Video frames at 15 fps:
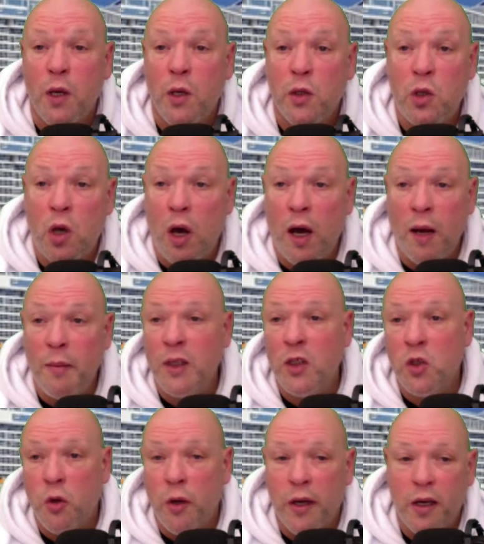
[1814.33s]
So I'm
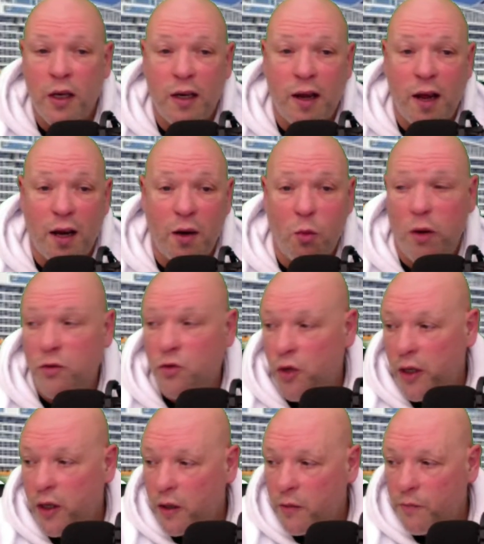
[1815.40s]
enjoying it. Ilana won't
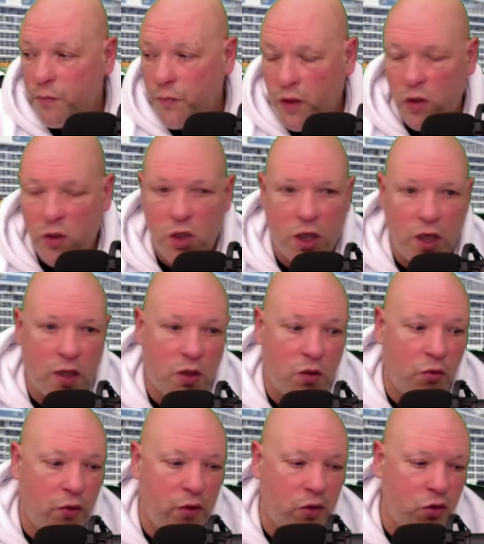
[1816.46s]
drink it because she
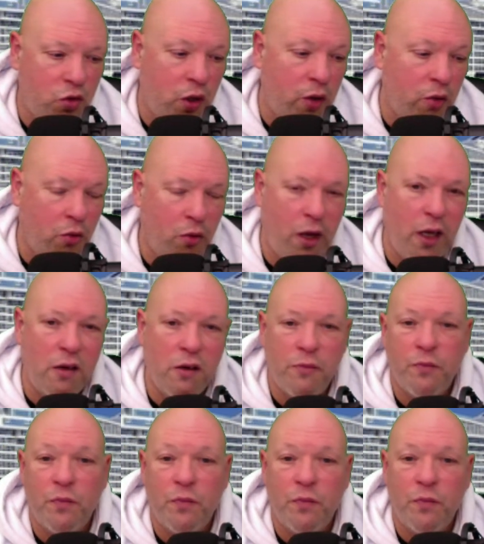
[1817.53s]
doesn't drink red.